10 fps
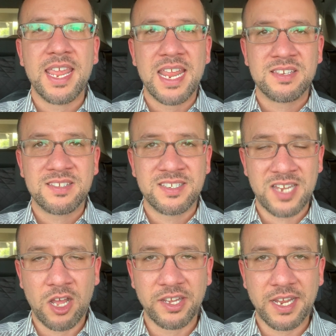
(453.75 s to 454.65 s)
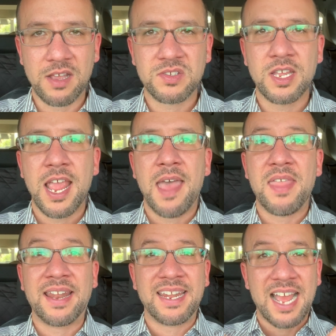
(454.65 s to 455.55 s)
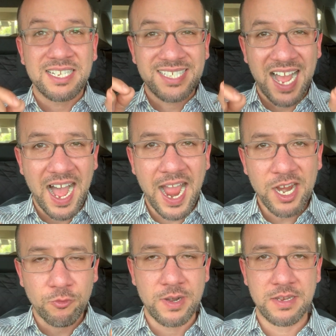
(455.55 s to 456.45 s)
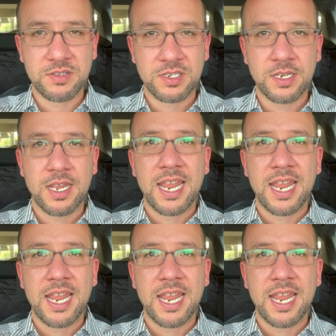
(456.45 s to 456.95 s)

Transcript: It's telling us that a tyrant